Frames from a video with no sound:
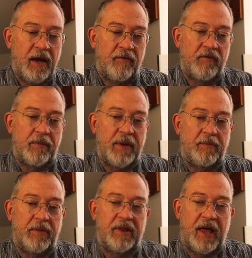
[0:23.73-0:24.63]

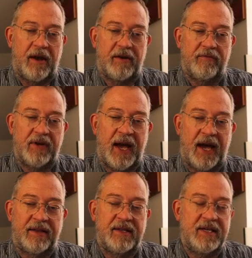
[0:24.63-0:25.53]
remember that we
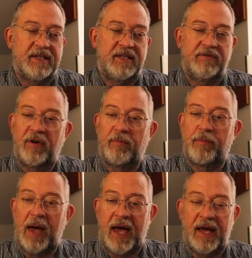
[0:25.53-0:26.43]
had these different
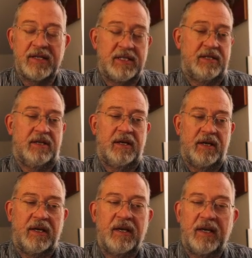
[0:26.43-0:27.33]
bands
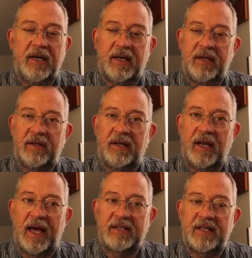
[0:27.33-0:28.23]
in the
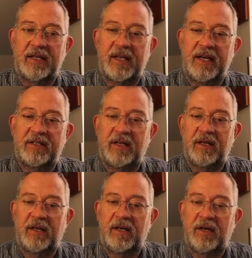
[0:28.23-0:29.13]
Landsat data
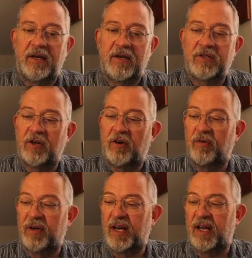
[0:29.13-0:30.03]
so
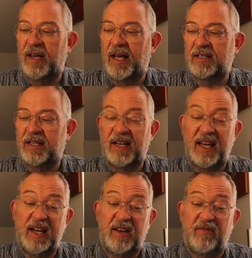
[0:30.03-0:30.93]
here in Landsat
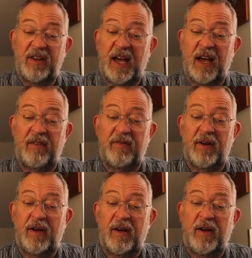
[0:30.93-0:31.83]
8, we have
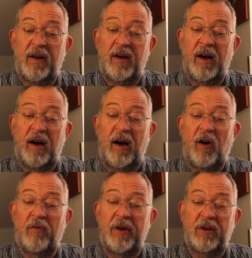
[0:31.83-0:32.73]

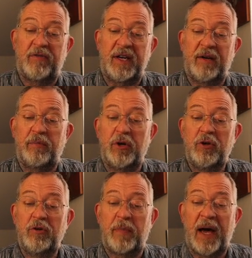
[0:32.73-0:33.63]
our red, green, and
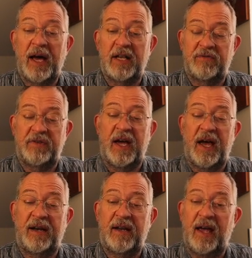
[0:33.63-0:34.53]
blue bands. We
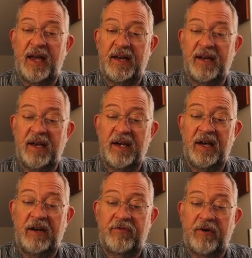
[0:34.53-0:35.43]
had a near
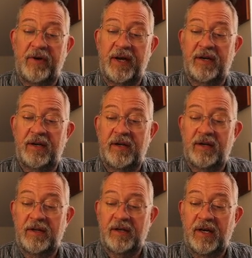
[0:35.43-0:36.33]
infrared,
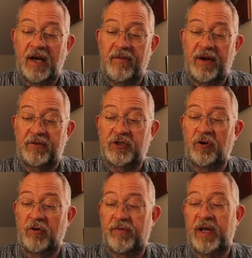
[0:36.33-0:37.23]
we have a
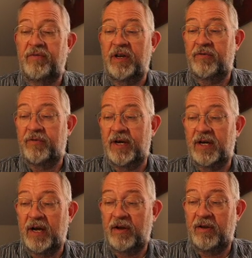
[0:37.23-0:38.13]
short wave infrared,
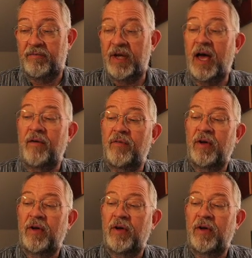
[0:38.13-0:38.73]
and then we have